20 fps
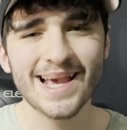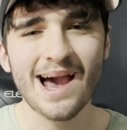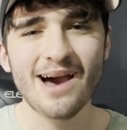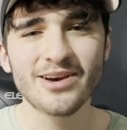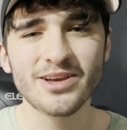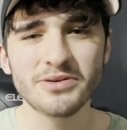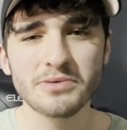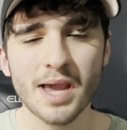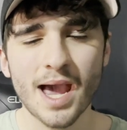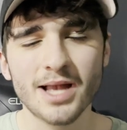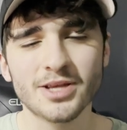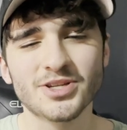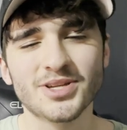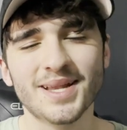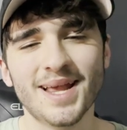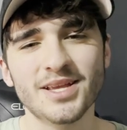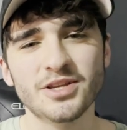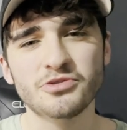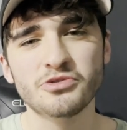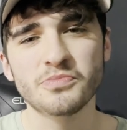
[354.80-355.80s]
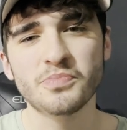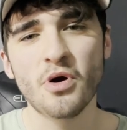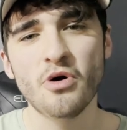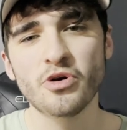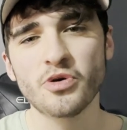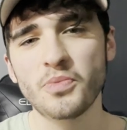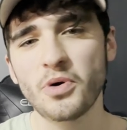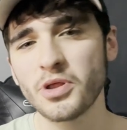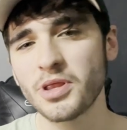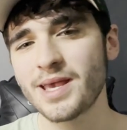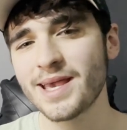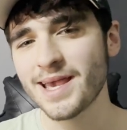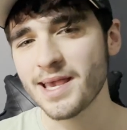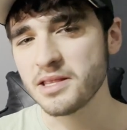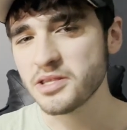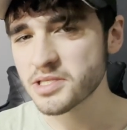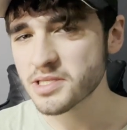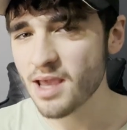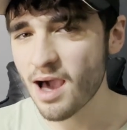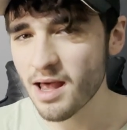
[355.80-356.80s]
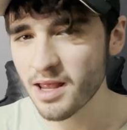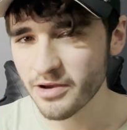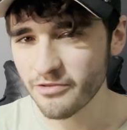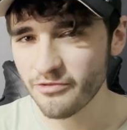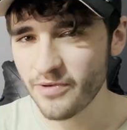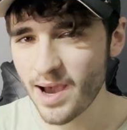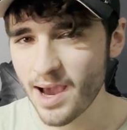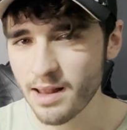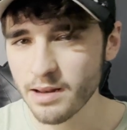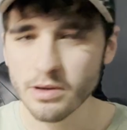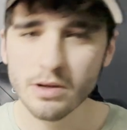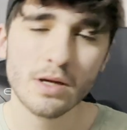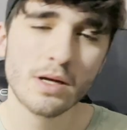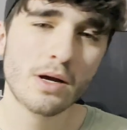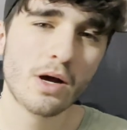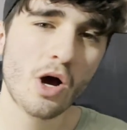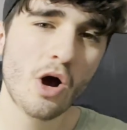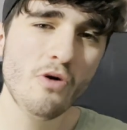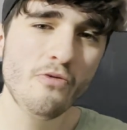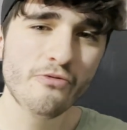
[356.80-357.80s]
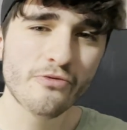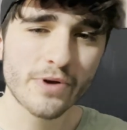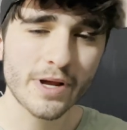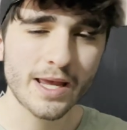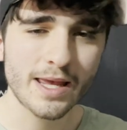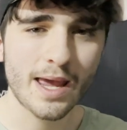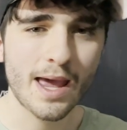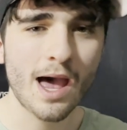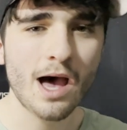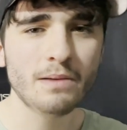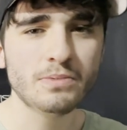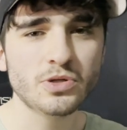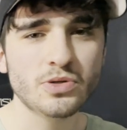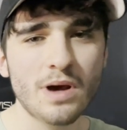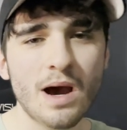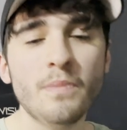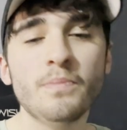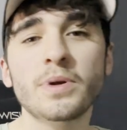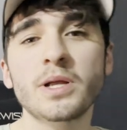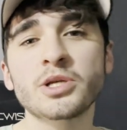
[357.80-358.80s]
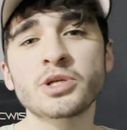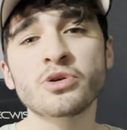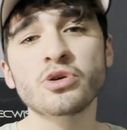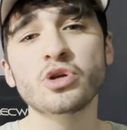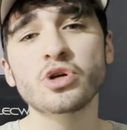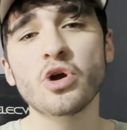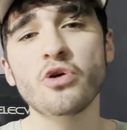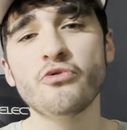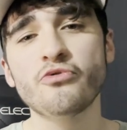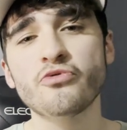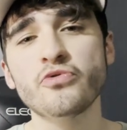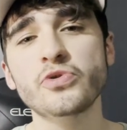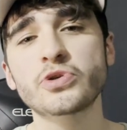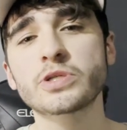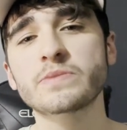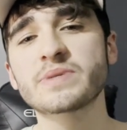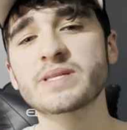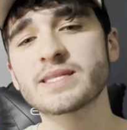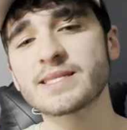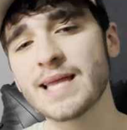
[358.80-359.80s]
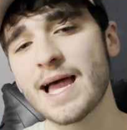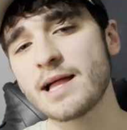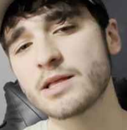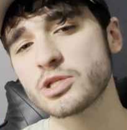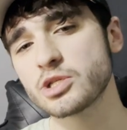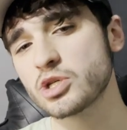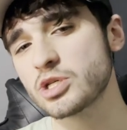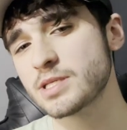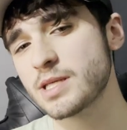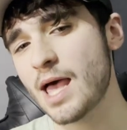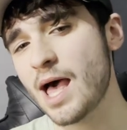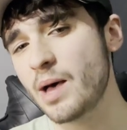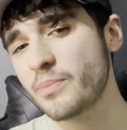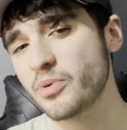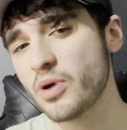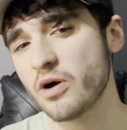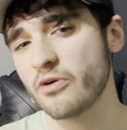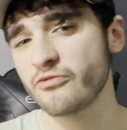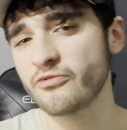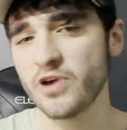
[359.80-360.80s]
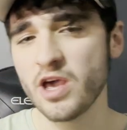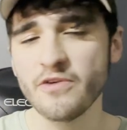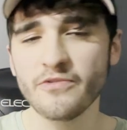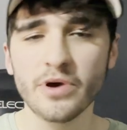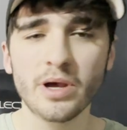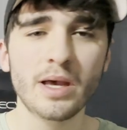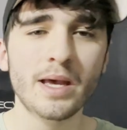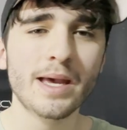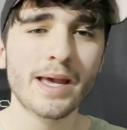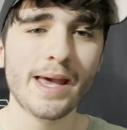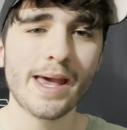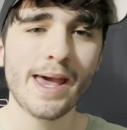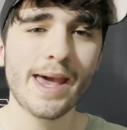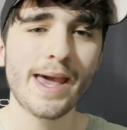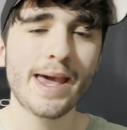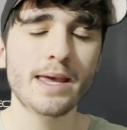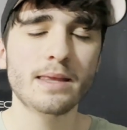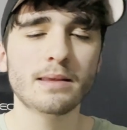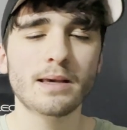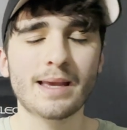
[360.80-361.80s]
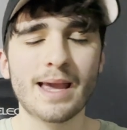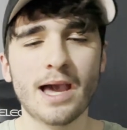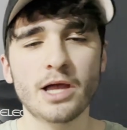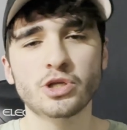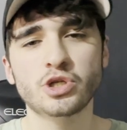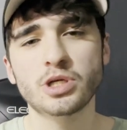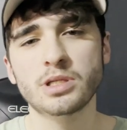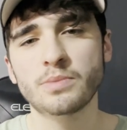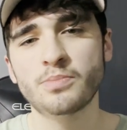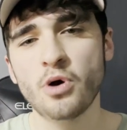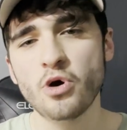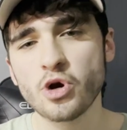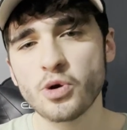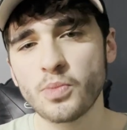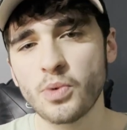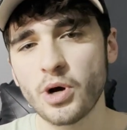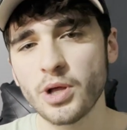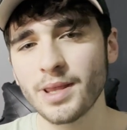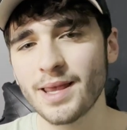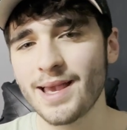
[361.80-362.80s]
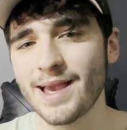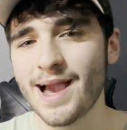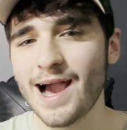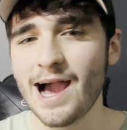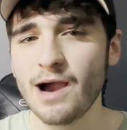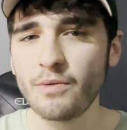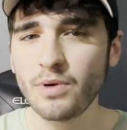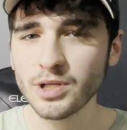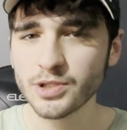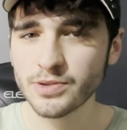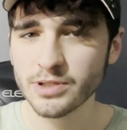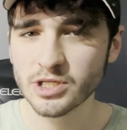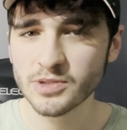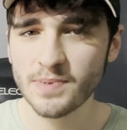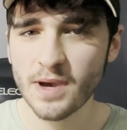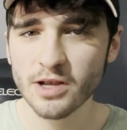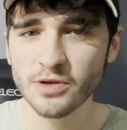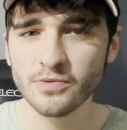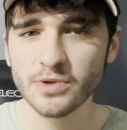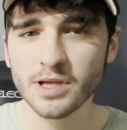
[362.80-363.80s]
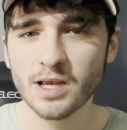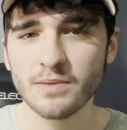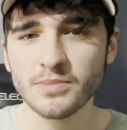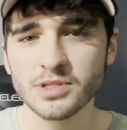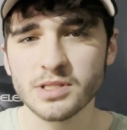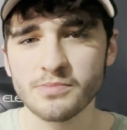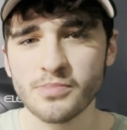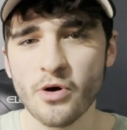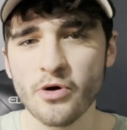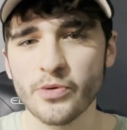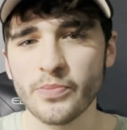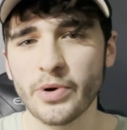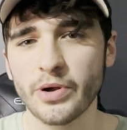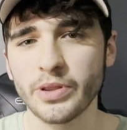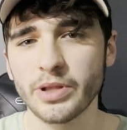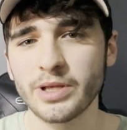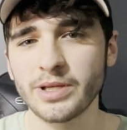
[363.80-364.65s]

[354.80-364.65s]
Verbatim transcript: how you catch the legendary Pokemon in Scarlet and Violet. Hopefully it helps you out, but it's going to go through some stats just to help you out further in catching the Pokemon and what to expect when it comes to the Pokemon.